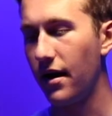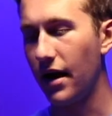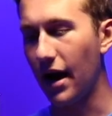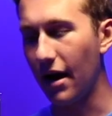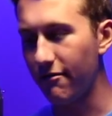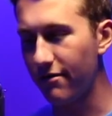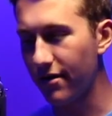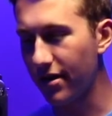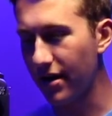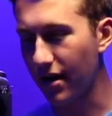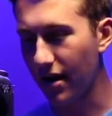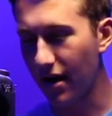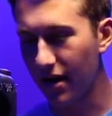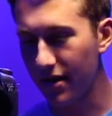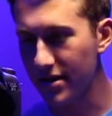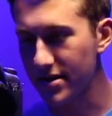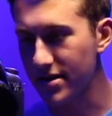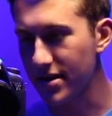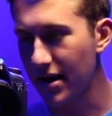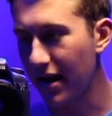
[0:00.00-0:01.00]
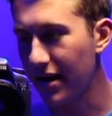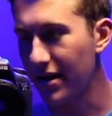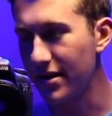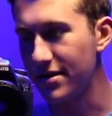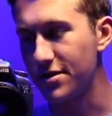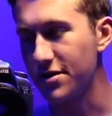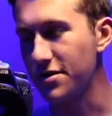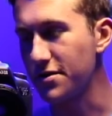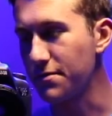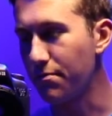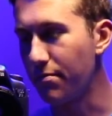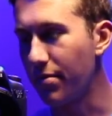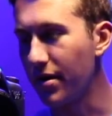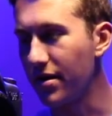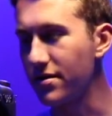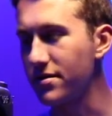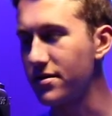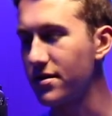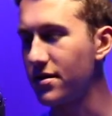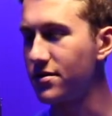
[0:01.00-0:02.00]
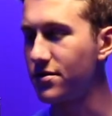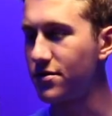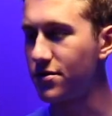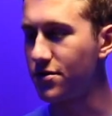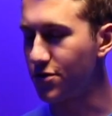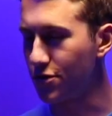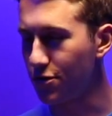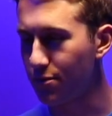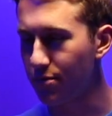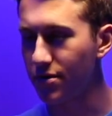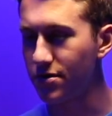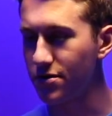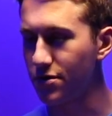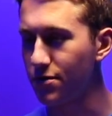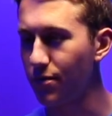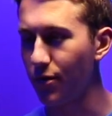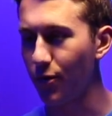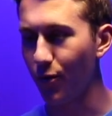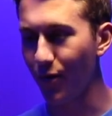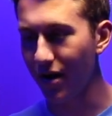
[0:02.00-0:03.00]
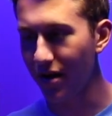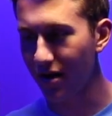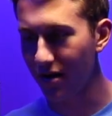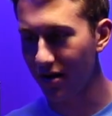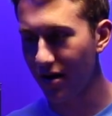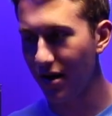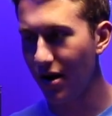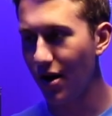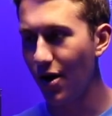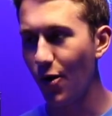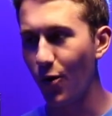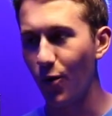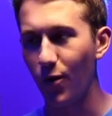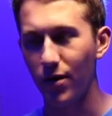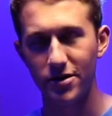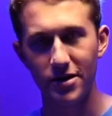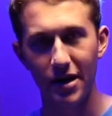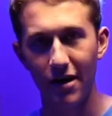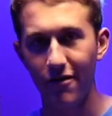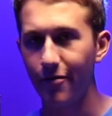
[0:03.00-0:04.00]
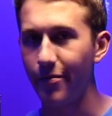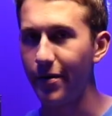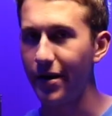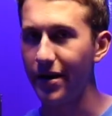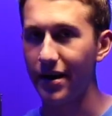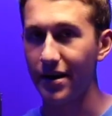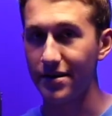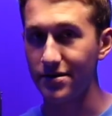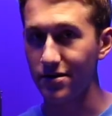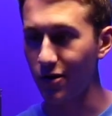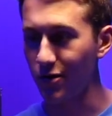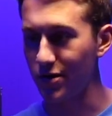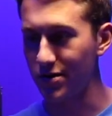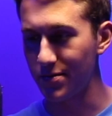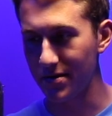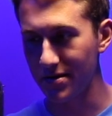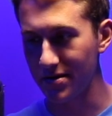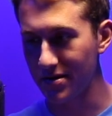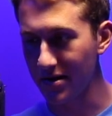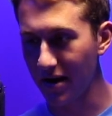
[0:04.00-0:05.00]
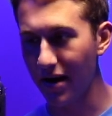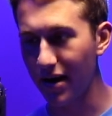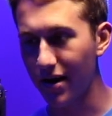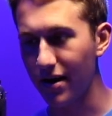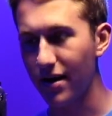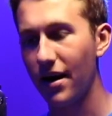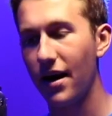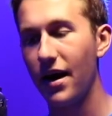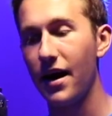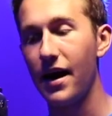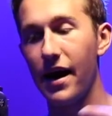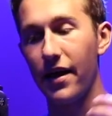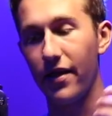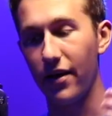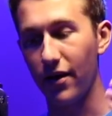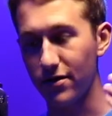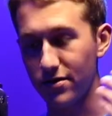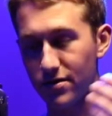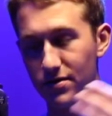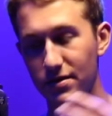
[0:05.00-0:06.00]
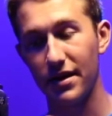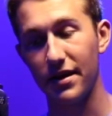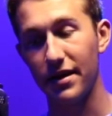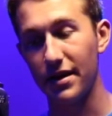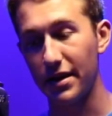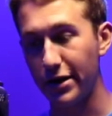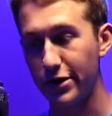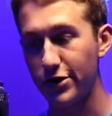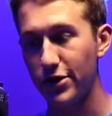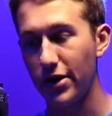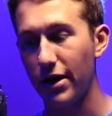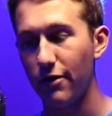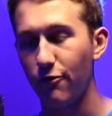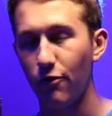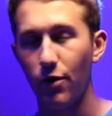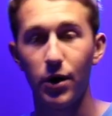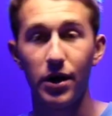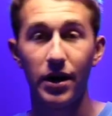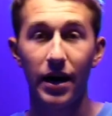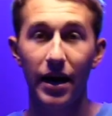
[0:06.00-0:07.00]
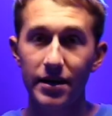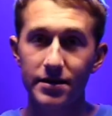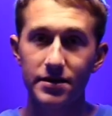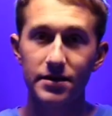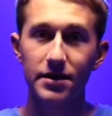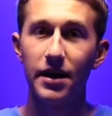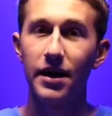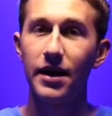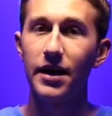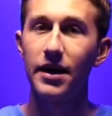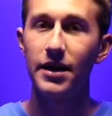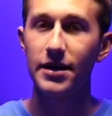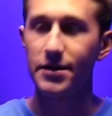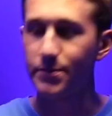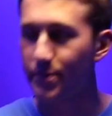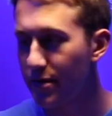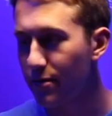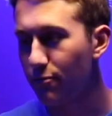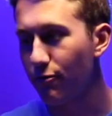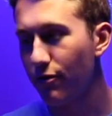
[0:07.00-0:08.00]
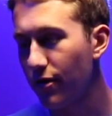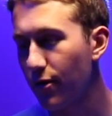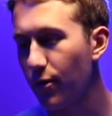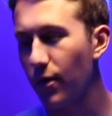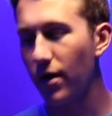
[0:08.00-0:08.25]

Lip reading: Everything on this guy is just built super well, which everybody has always been saying, and they also say the DJI Ronin S is built really